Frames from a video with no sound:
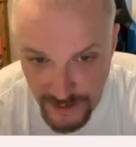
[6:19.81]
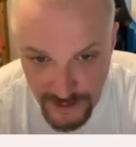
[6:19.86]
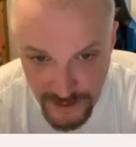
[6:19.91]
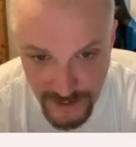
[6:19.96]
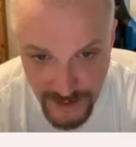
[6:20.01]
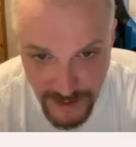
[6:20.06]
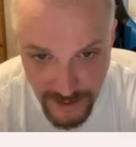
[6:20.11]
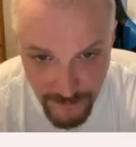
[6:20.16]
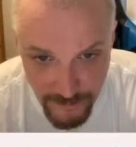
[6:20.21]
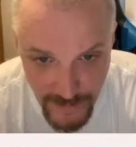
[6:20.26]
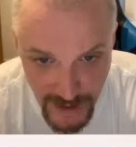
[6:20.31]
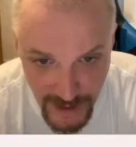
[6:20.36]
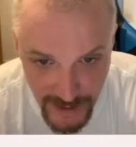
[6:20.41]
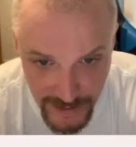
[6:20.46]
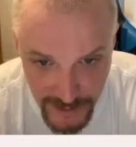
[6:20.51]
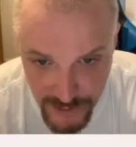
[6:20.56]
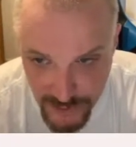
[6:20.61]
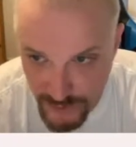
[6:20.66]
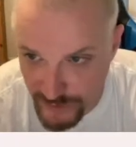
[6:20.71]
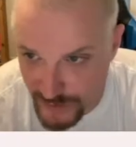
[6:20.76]
Yeah, I had a
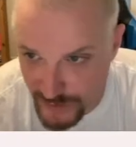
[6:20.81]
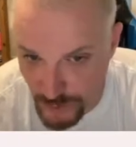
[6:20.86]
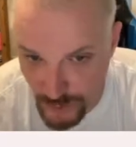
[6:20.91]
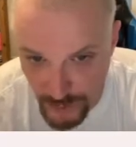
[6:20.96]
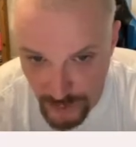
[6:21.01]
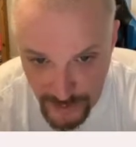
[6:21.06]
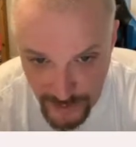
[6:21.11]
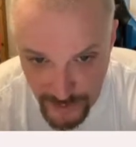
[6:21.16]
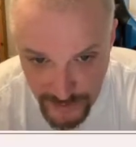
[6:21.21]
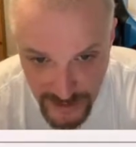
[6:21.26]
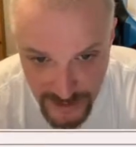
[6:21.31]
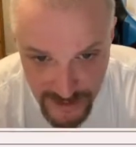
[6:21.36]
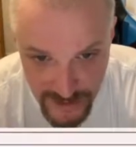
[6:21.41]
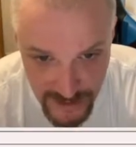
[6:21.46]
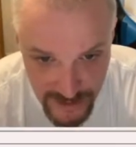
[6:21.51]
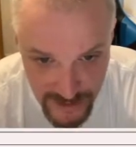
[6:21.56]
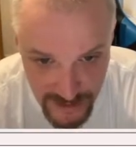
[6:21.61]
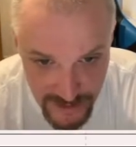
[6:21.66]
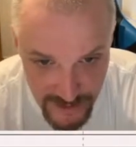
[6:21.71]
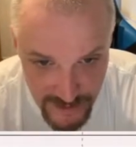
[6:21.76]
trade open on this
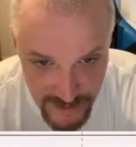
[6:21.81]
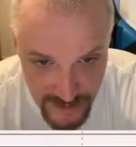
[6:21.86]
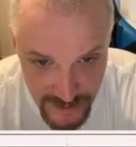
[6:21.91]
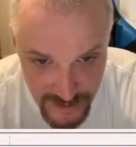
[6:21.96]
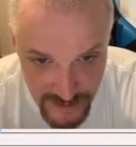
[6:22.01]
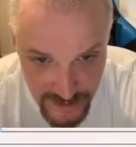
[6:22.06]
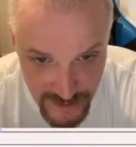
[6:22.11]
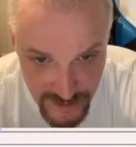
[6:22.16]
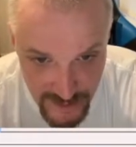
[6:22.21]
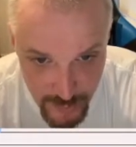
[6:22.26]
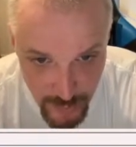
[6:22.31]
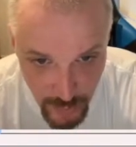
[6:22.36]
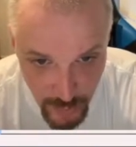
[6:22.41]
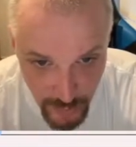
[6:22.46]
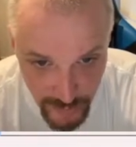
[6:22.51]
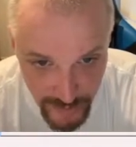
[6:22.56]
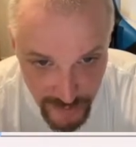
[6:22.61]
since this morning.